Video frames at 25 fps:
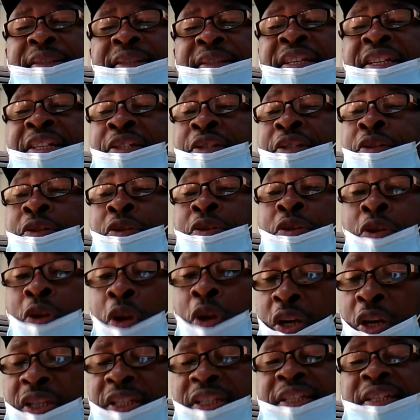It's
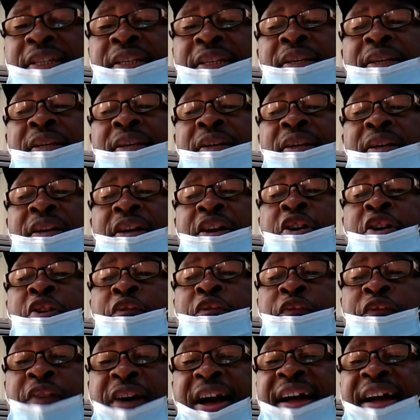not a
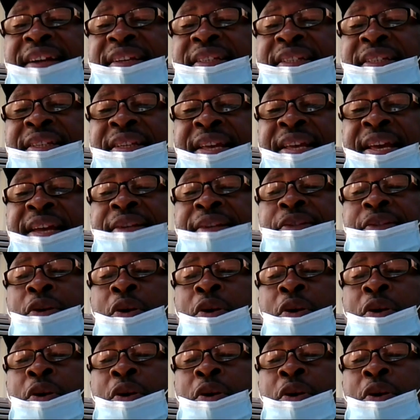fact yet